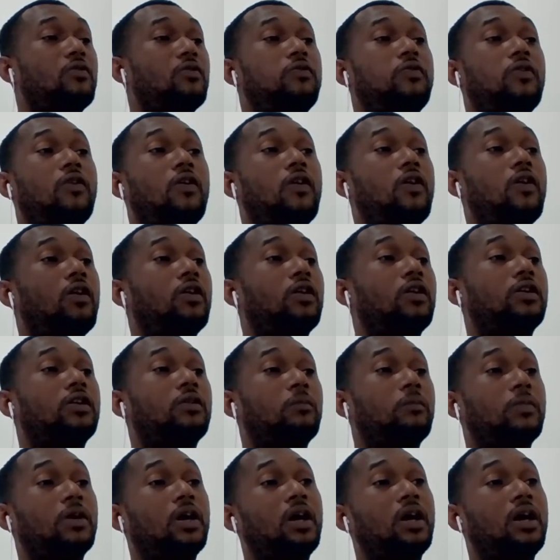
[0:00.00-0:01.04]

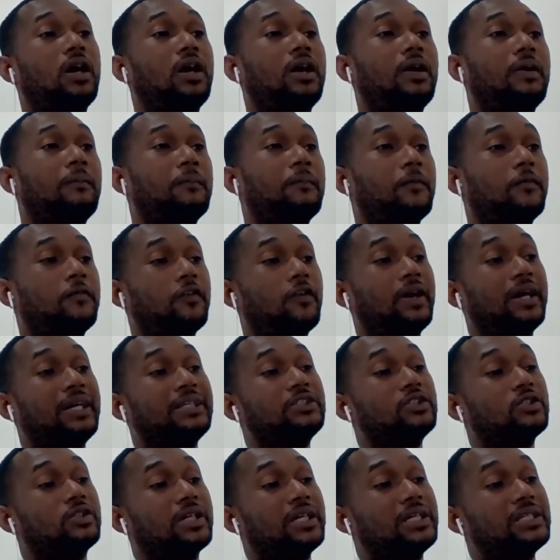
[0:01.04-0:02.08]
for
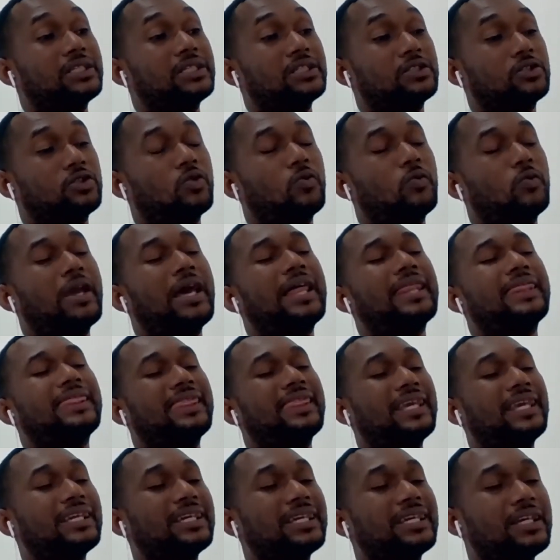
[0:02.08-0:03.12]
education. So we are
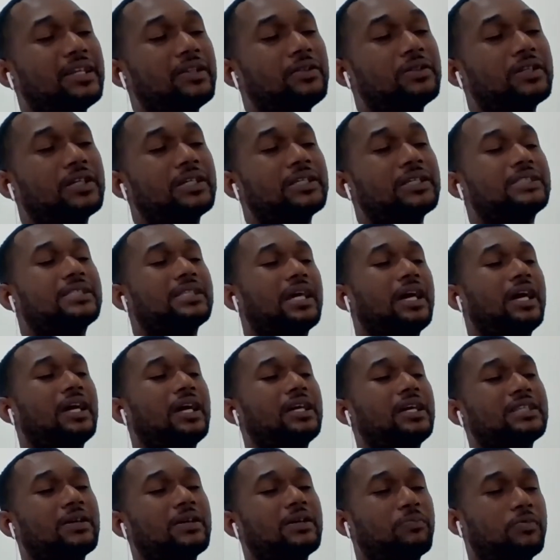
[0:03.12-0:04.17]
thinking it's
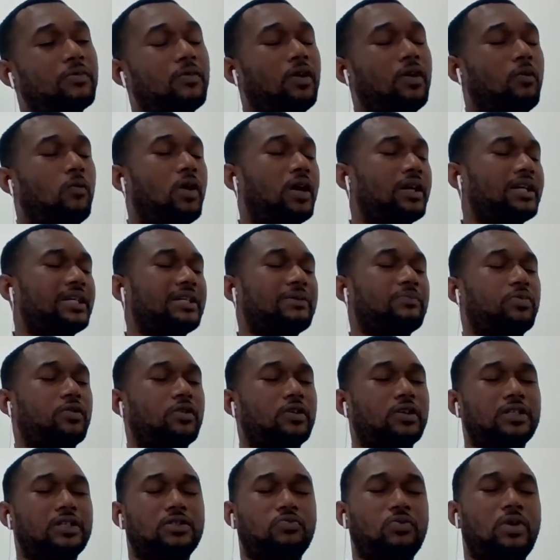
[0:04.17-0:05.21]
a work in
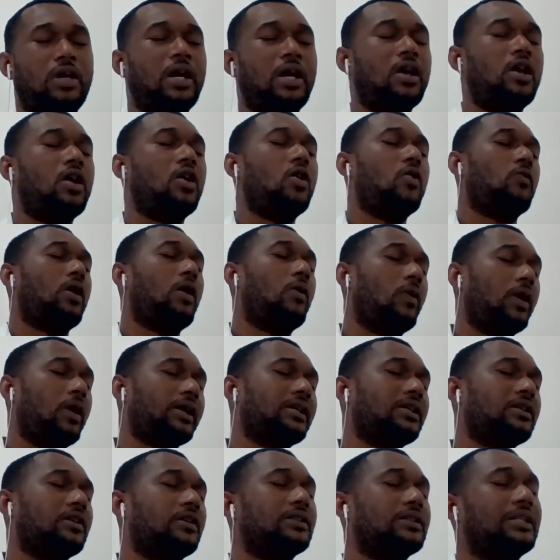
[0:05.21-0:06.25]
progress. We're
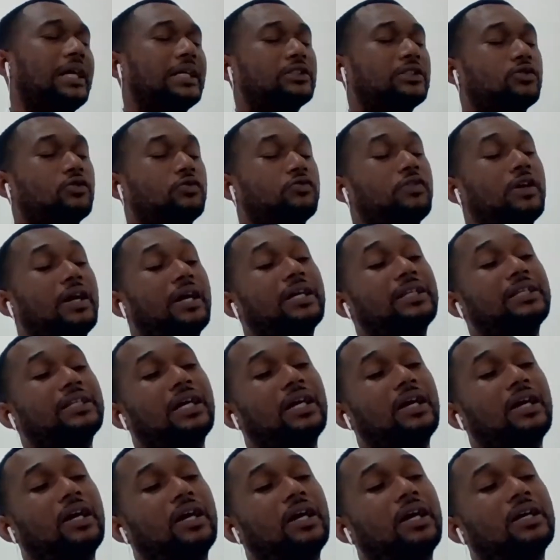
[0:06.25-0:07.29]
working on that to find
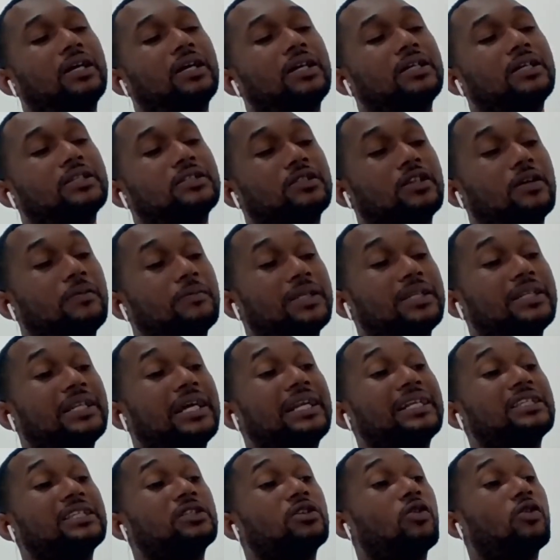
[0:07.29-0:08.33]
something
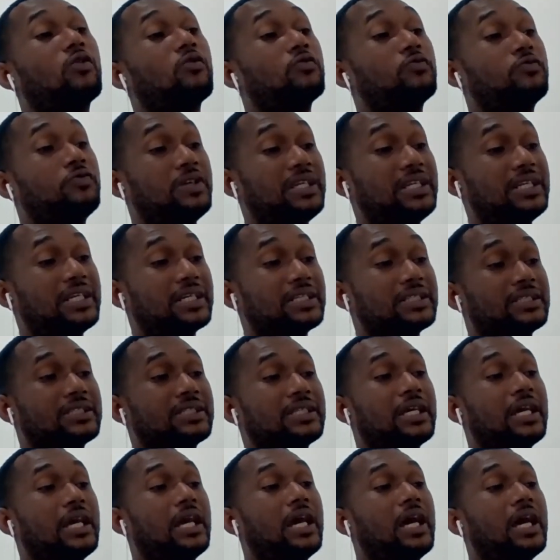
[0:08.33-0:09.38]
that is convenient.
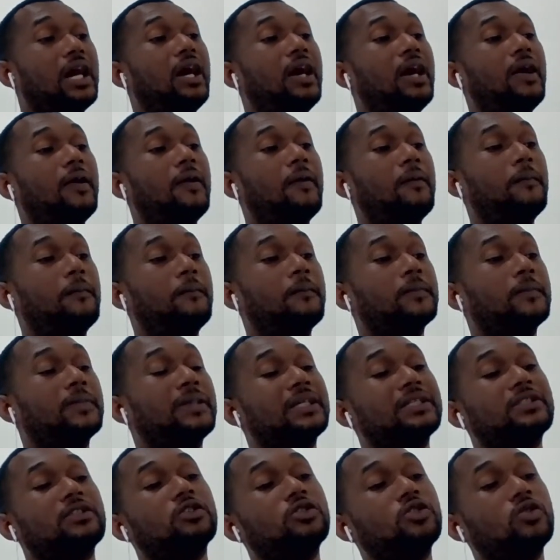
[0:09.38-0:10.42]

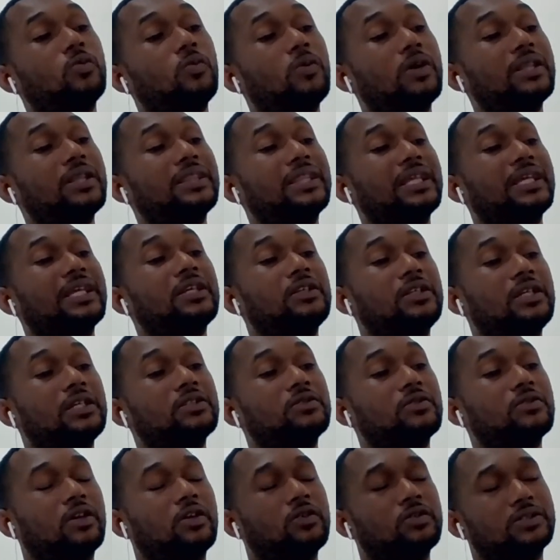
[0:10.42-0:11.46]
There's also one thing you need
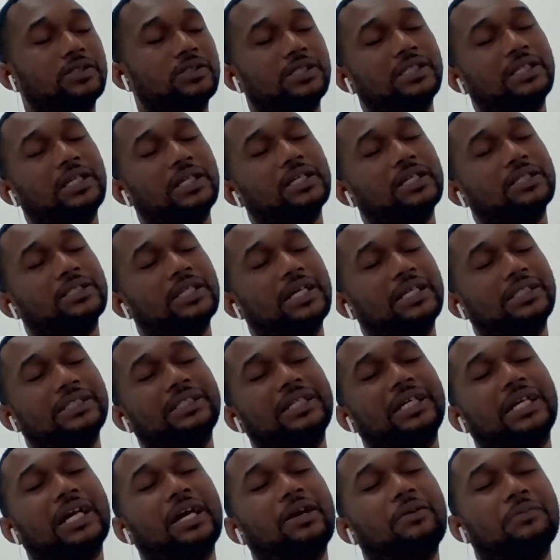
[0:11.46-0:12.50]
to consider, is that in
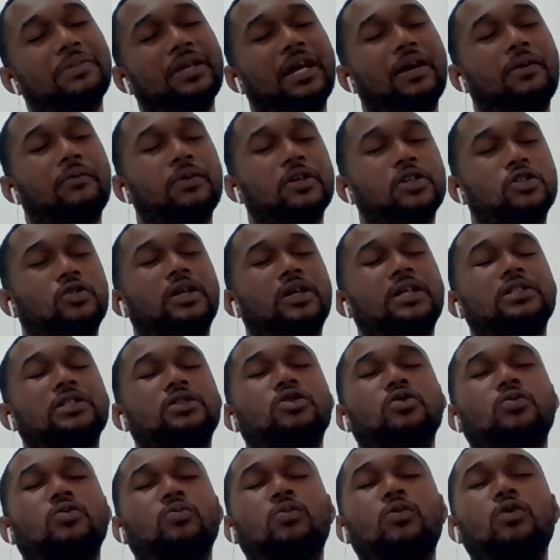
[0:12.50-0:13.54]
the Gambia, we're trying
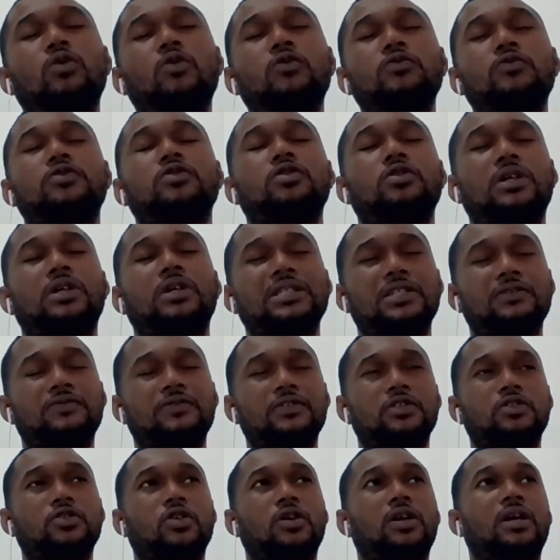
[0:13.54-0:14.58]
to move to
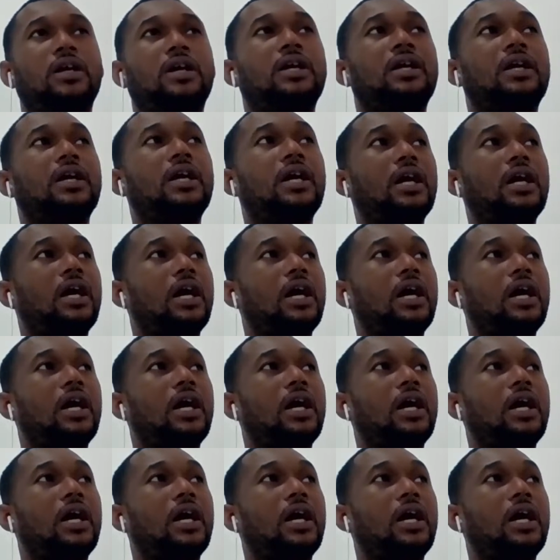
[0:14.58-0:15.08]
individual